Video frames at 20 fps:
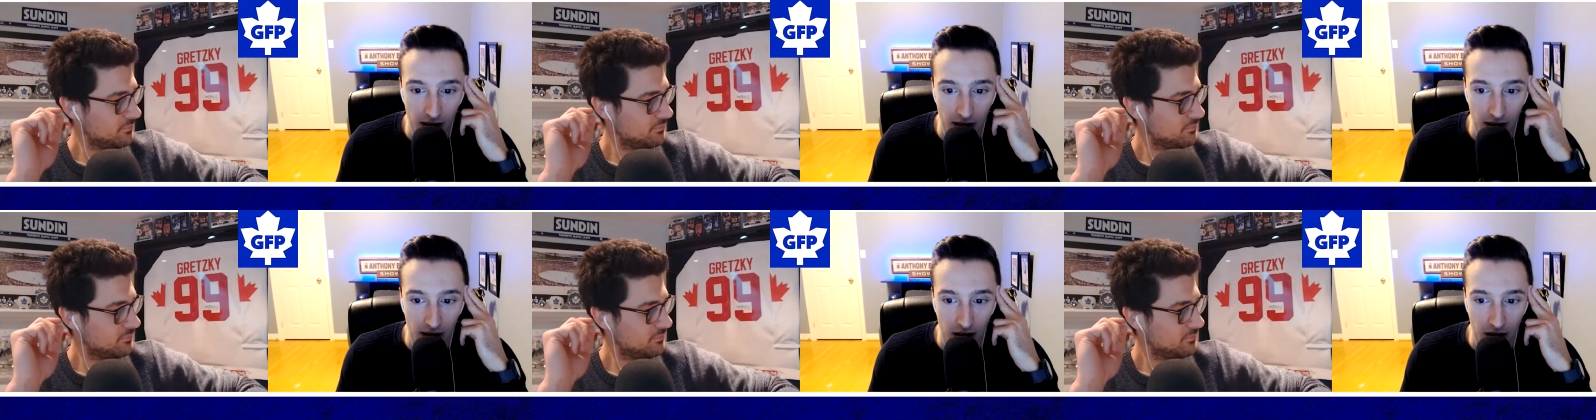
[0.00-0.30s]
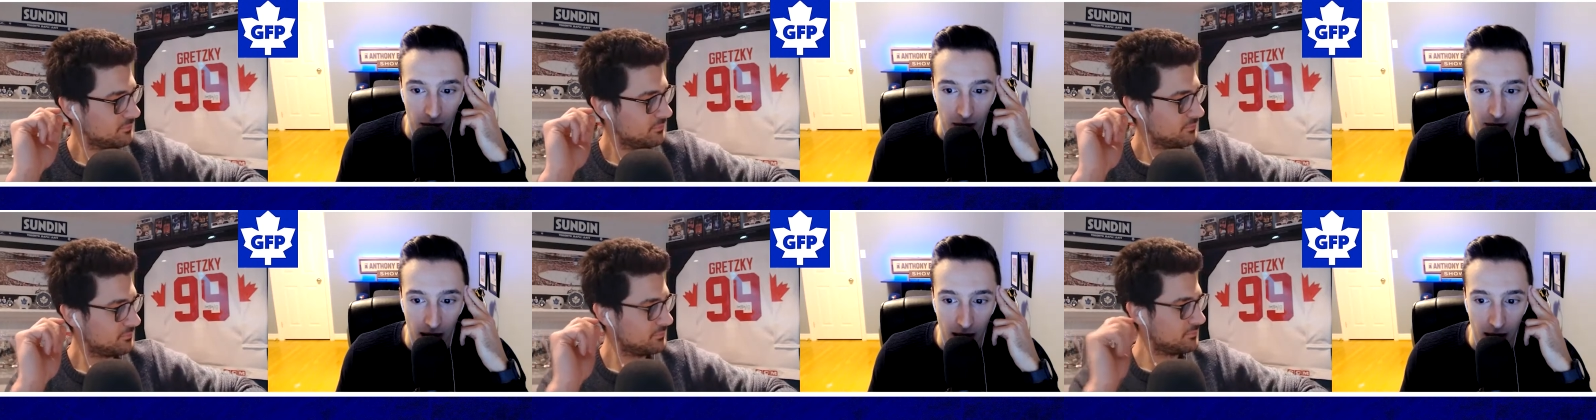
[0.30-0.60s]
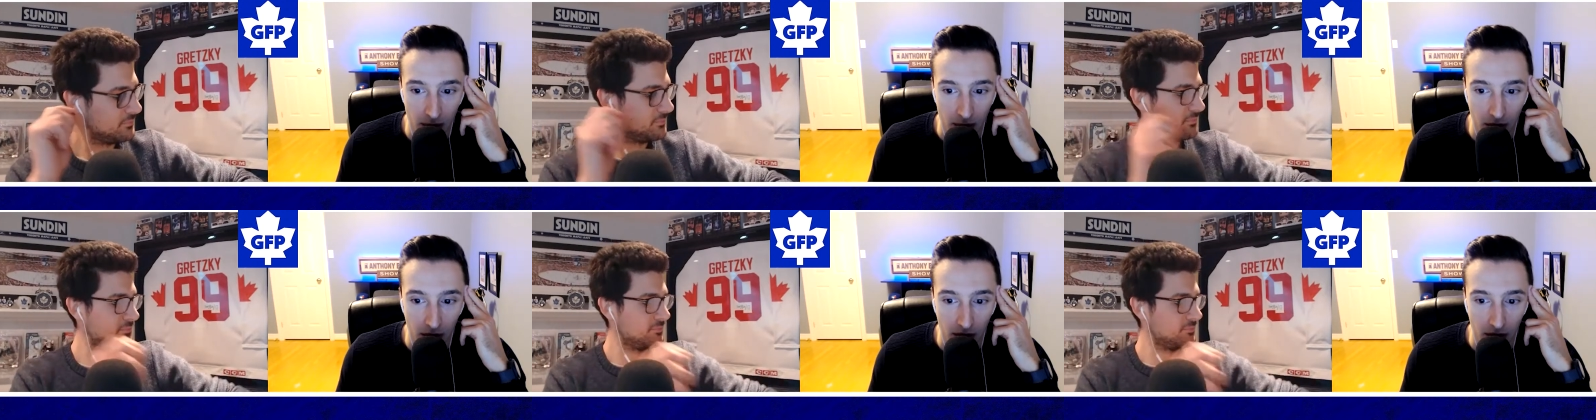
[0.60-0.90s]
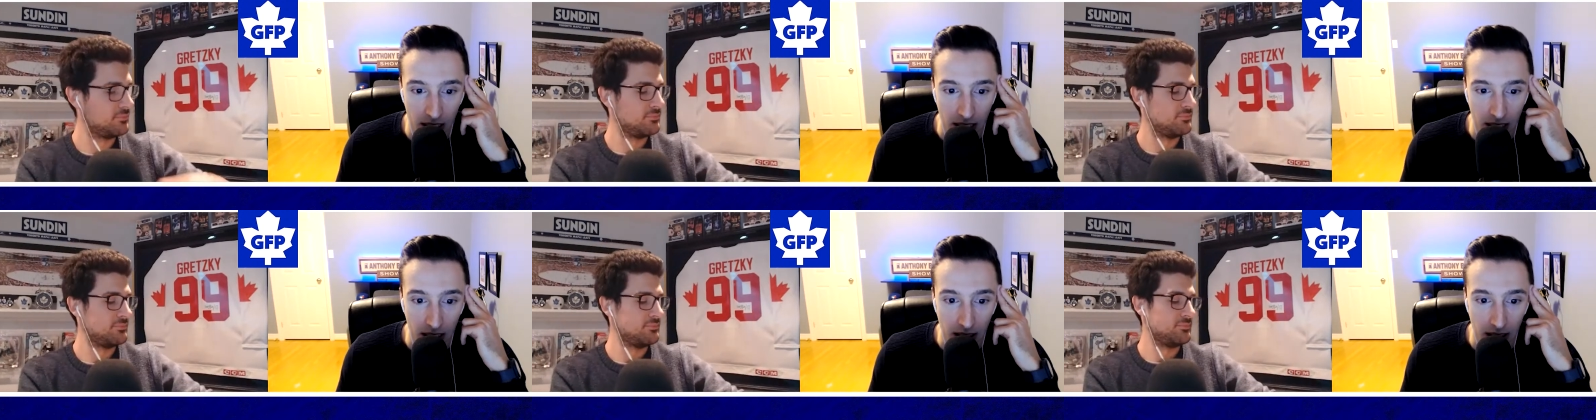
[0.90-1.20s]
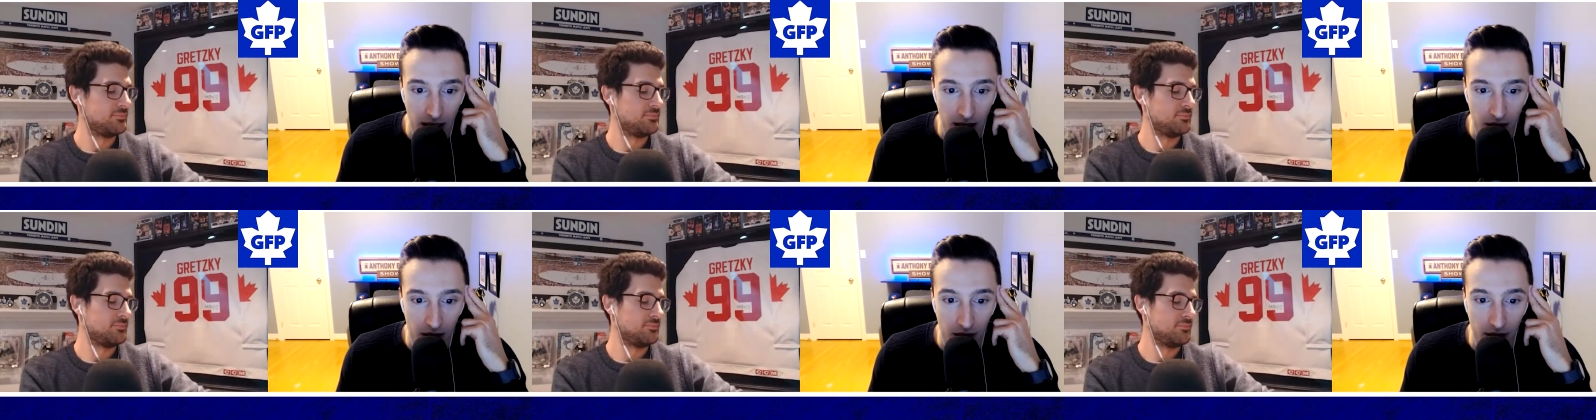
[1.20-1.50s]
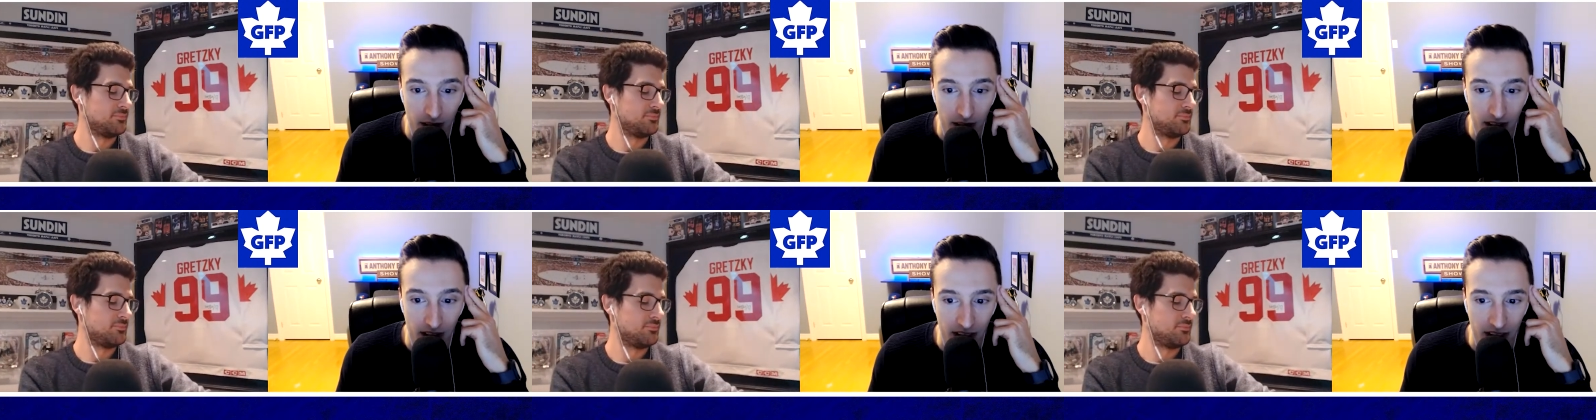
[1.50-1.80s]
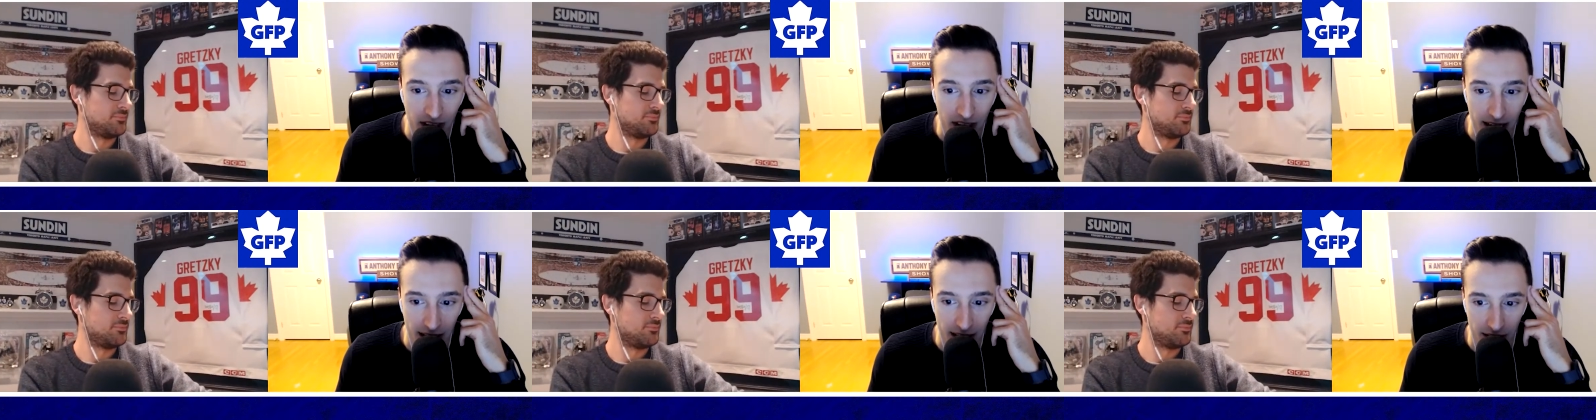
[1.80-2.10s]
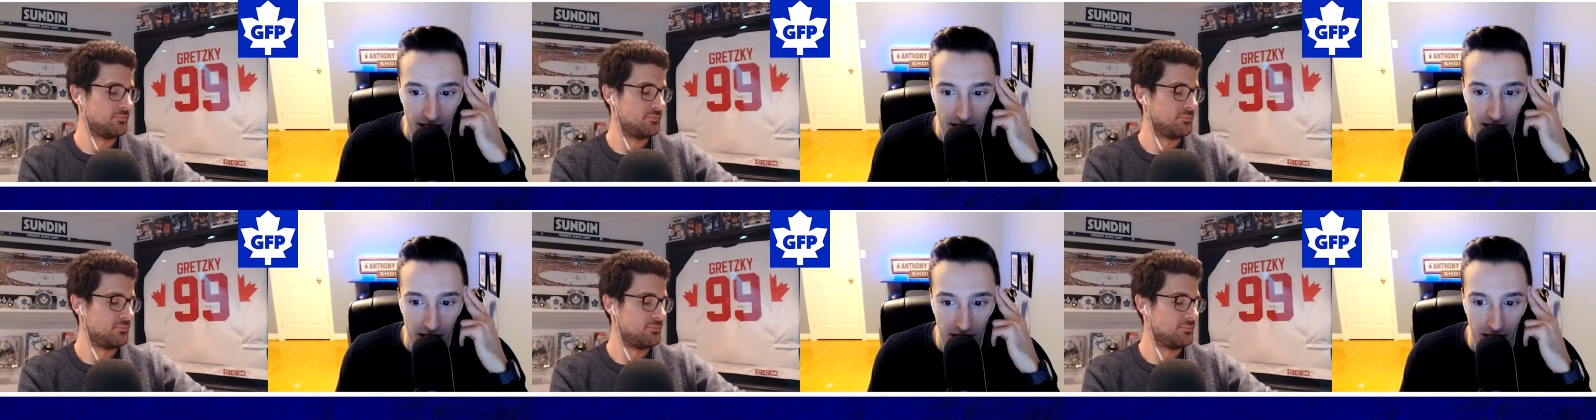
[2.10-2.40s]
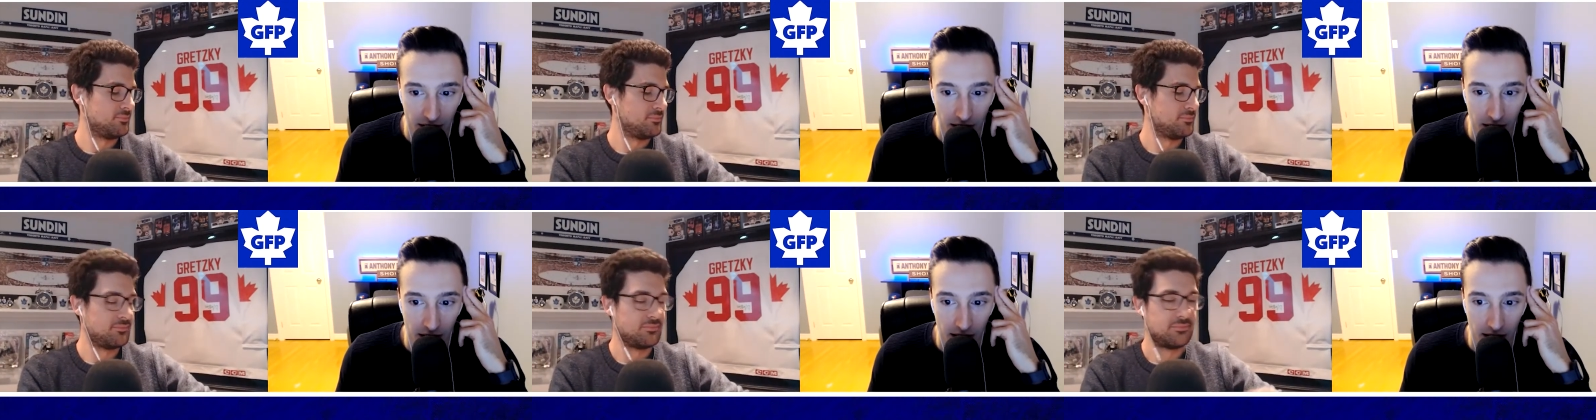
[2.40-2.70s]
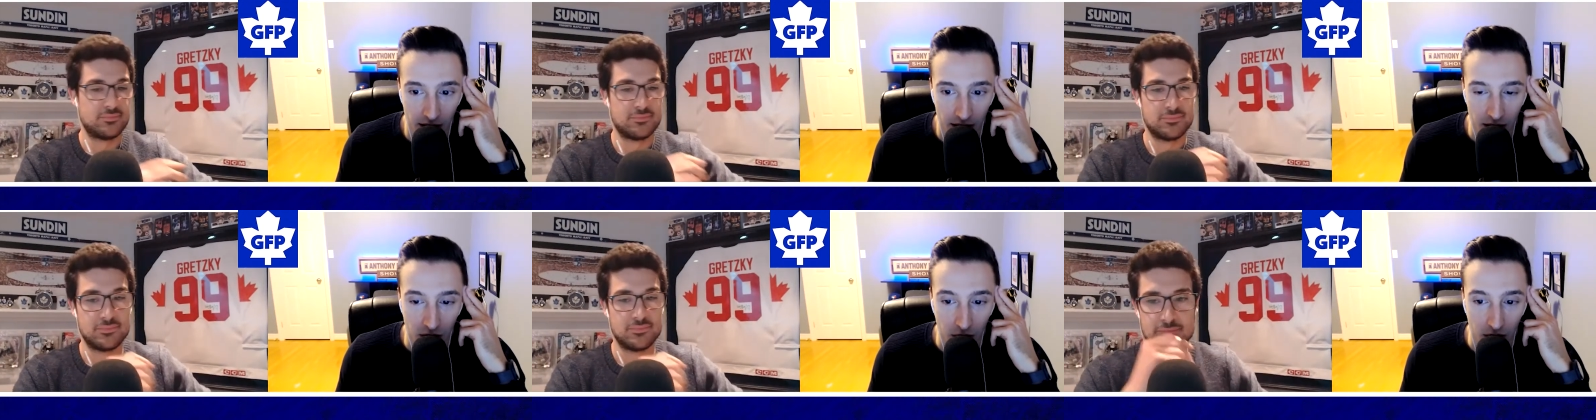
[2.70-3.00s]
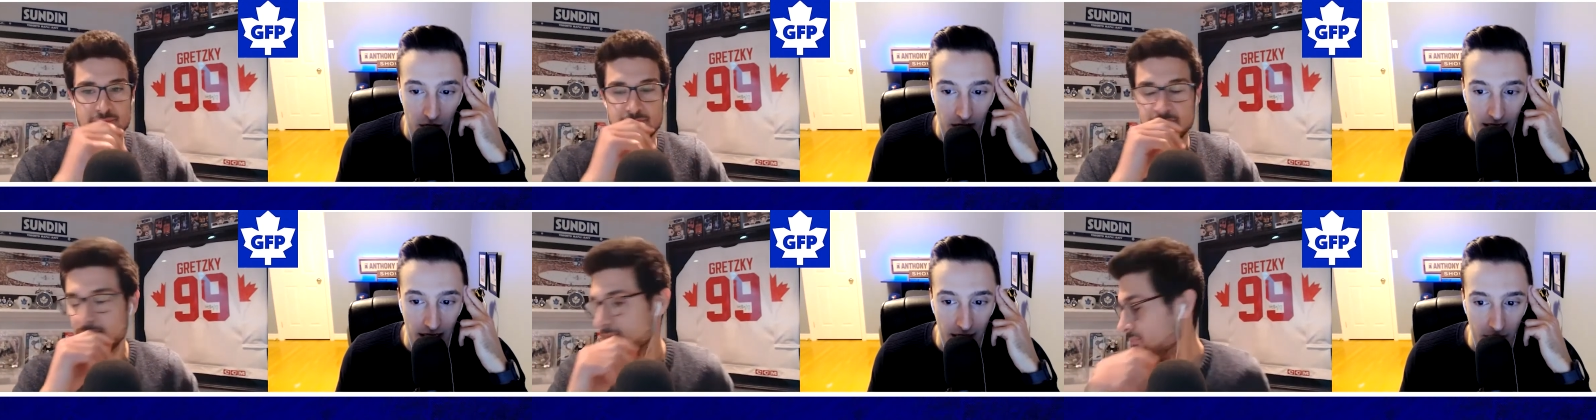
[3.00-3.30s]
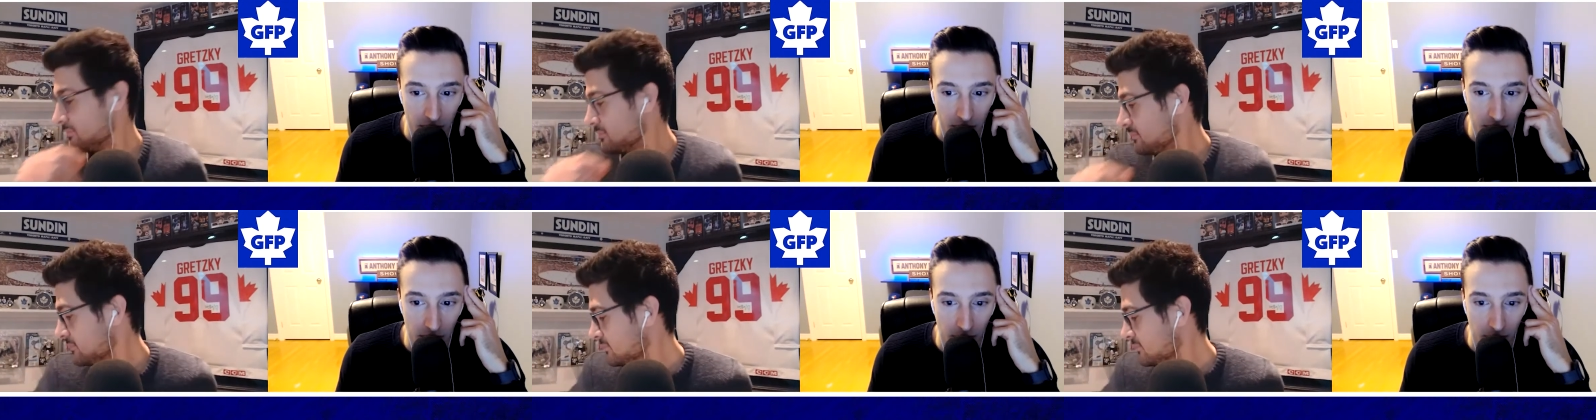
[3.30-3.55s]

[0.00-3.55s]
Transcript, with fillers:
Speaker 1: on my bookie, they're sixth. So Leafs are